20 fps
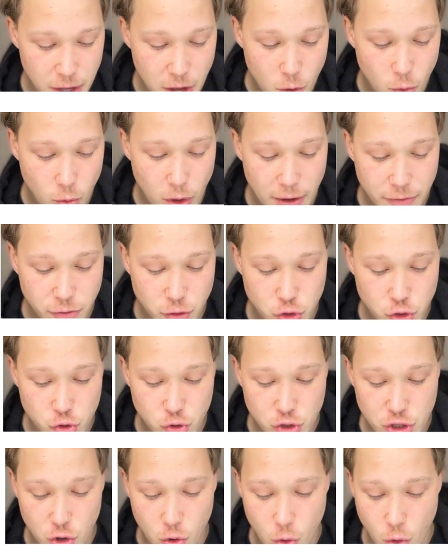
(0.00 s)
We'll have to
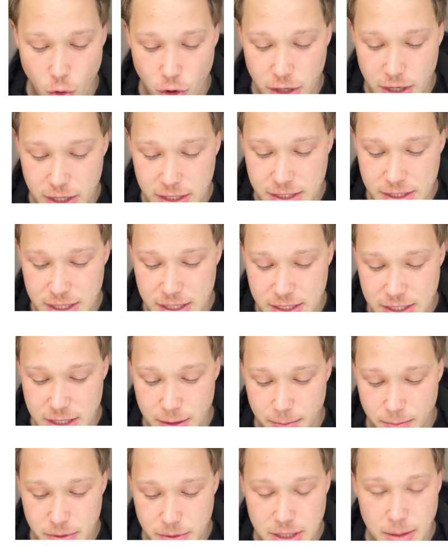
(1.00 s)
choose a coordinate
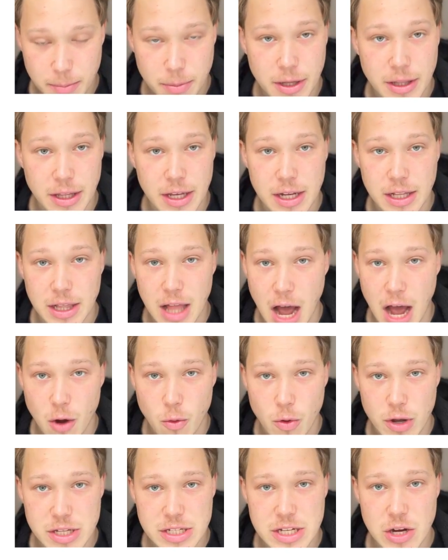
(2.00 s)
system. Typically,
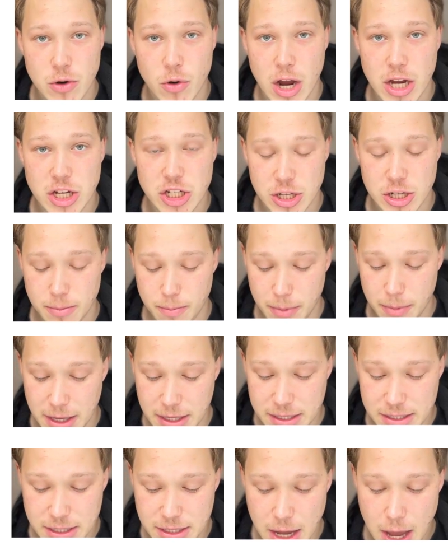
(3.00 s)
clockwise direction
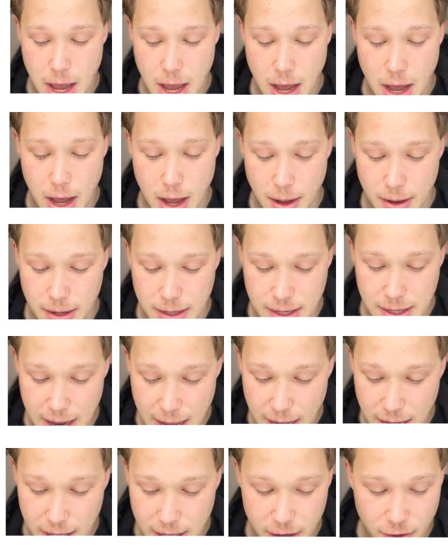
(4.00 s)
means
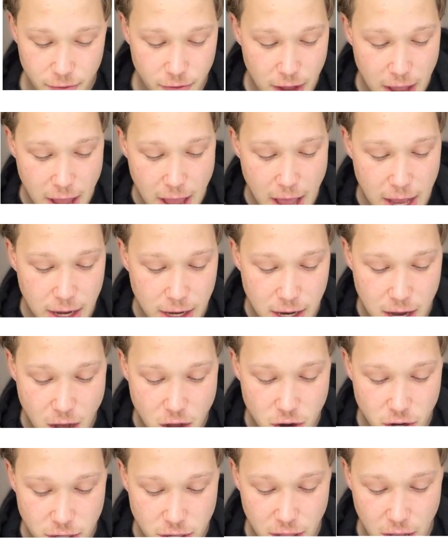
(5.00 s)
negative, and
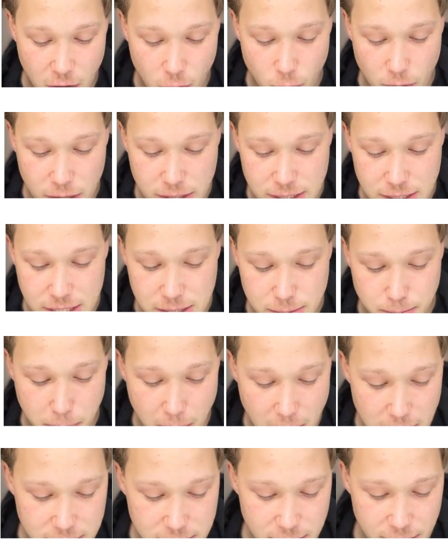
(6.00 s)
counterclockwise is
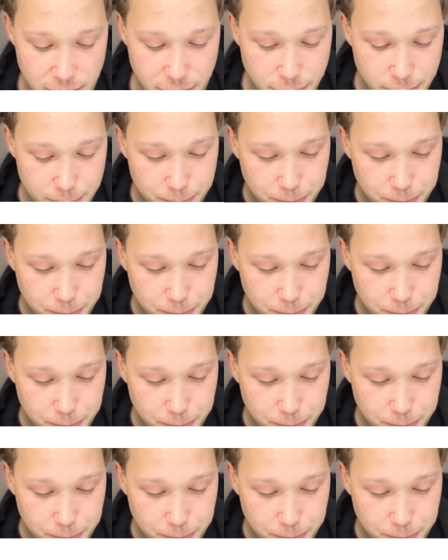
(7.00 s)
positive.